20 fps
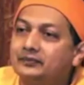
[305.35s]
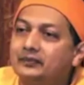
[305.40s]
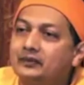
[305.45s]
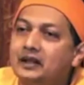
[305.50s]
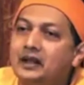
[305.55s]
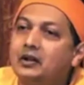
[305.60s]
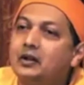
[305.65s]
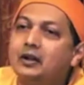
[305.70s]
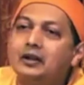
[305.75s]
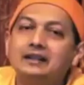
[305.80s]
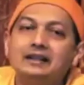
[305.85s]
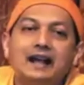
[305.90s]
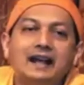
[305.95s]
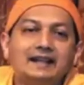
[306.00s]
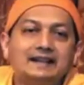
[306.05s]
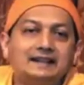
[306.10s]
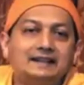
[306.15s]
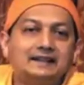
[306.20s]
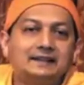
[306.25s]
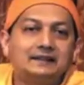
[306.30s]
They're all
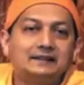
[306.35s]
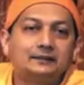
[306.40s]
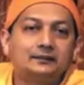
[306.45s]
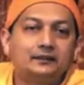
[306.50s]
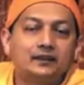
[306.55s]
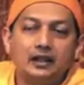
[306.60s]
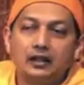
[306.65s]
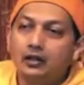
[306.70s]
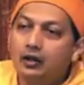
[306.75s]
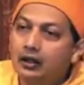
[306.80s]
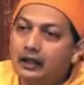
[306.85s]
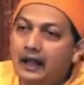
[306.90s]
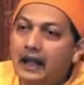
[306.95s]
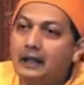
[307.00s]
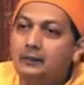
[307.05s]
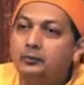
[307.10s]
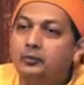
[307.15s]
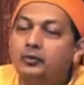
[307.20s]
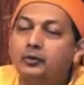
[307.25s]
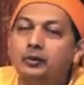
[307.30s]
nice. They're all
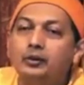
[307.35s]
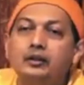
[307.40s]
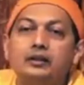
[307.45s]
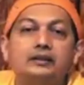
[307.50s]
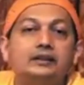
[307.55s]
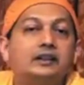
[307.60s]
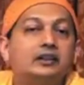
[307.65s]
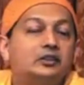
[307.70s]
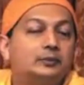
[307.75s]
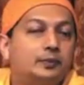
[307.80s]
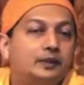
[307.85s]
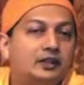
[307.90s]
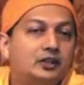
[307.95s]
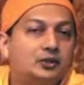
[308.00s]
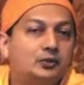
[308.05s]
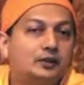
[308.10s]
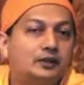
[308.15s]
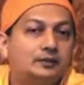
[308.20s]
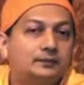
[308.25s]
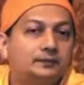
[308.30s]
helpful. They're
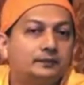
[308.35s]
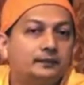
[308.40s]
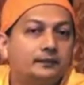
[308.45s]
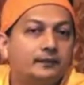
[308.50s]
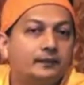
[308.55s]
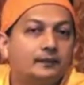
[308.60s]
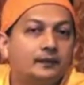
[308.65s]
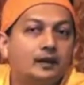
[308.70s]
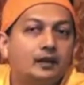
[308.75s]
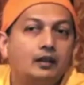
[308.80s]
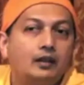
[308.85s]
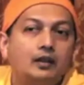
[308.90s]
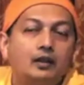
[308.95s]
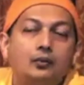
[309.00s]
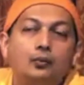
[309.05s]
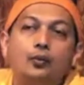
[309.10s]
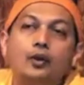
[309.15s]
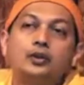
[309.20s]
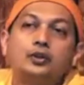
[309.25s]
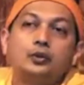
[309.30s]
spiritual.
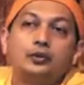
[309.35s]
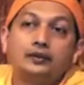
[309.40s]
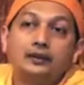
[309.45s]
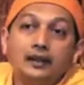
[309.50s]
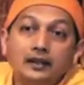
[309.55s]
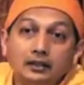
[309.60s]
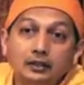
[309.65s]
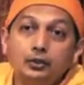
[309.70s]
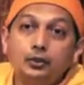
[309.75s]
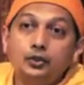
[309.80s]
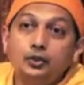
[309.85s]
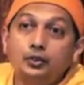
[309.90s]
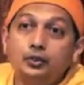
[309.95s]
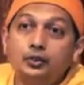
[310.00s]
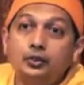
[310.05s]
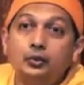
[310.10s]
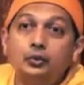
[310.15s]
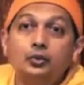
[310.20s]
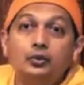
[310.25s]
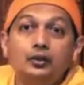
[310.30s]
What you think you
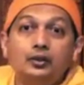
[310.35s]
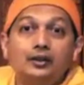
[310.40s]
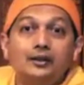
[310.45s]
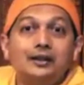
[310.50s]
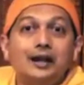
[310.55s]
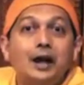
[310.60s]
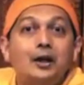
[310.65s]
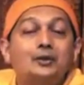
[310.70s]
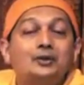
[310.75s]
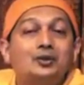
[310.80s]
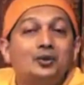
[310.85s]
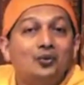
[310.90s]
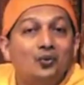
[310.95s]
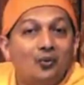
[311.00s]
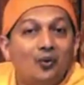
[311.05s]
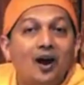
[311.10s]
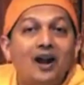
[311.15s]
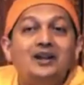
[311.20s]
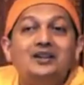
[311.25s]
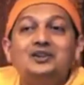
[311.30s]
should do, now you
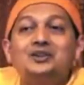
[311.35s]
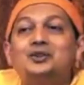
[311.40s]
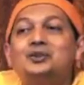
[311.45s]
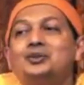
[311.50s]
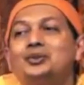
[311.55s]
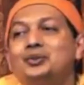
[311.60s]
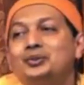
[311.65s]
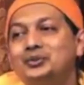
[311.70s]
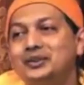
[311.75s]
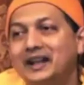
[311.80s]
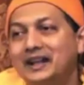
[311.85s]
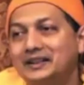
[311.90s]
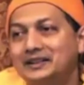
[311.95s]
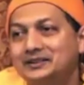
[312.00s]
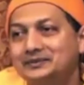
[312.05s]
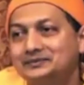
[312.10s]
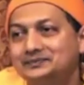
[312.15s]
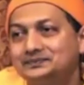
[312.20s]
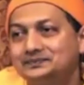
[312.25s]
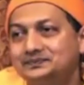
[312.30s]
want to do
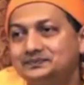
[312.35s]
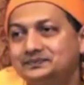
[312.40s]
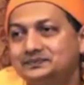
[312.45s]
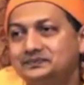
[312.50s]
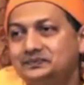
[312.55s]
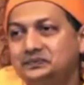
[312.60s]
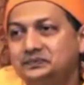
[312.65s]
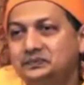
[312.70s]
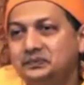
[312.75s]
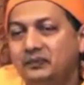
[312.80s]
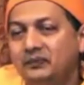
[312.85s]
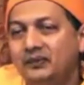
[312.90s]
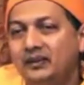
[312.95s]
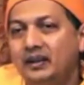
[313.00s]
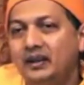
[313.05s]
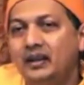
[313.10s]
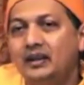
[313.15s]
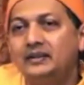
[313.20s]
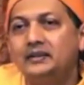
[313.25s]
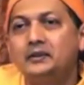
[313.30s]
that.
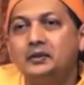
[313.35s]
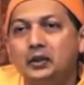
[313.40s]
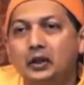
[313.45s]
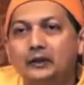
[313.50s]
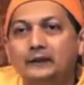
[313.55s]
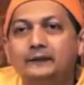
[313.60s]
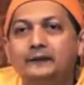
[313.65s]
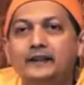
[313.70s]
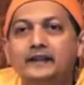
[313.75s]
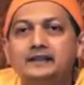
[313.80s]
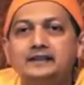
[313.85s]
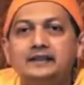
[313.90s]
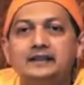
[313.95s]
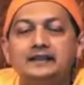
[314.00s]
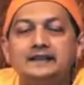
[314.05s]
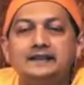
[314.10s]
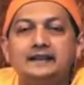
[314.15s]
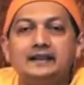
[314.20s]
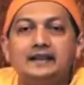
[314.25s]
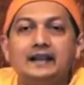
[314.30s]
The conflict
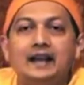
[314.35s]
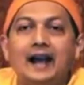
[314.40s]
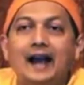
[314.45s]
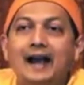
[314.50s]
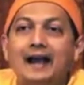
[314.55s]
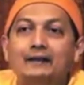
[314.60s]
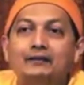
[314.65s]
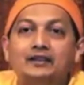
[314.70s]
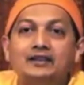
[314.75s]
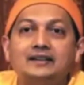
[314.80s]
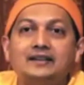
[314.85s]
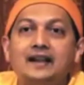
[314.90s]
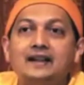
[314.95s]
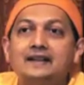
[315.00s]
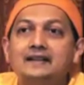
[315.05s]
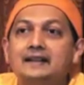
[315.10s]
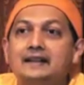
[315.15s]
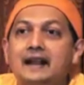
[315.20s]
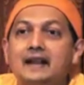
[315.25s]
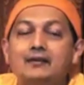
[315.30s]
is, I have
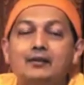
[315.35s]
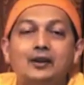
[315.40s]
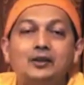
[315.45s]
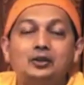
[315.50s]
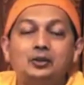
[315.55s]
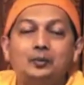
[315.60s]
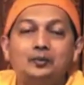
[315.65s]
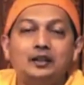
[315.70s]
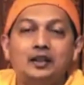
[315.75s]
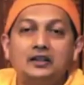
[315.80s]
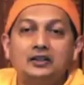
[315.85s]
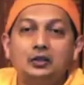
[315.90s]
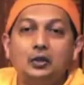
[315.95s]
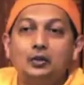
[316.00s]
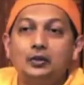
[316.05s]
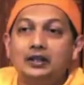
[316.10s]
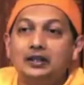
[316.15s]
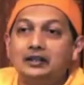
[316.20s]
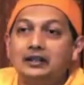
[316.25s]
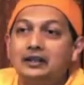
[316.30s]
decided I want to be a
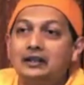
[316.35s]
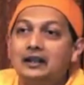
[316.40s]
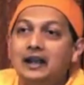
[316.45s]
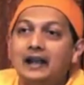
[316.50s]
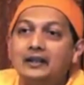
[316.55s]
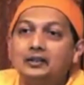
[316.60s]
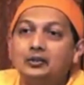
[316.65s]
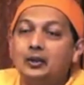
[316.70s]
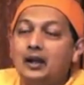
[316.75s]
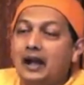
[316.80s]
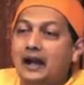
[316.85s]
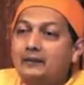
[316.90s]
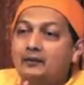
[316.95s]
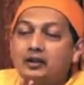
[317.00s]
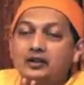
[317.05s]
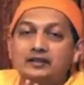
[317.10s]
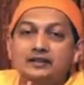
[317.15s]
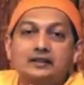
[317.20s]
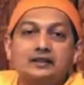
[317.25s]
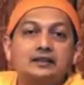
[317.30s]
yogi, and so I have
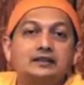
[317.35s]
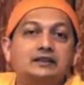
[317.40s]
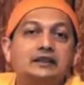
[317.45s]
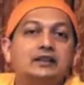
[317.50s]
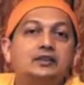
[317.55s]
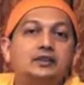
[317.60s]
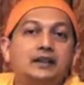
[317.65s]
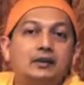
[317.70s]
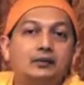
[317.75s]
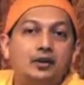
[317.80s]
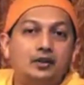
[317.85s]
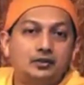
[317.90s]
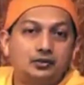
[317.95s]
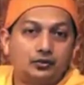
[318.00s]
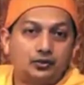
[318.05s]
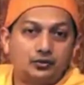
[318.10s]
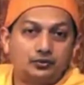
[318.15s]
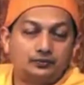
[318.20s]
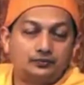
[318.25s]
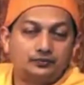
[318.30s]
got certain things I want to
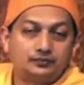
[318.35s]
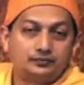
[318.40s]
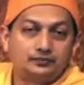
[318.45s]
do.